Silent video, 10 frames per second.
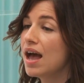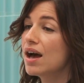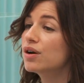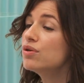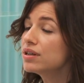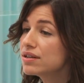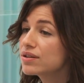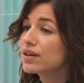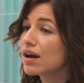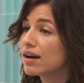According
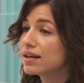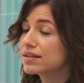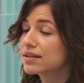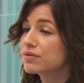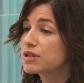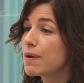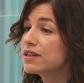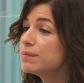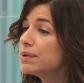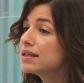to the guide, the
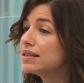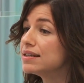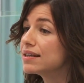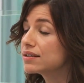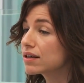responsibilities that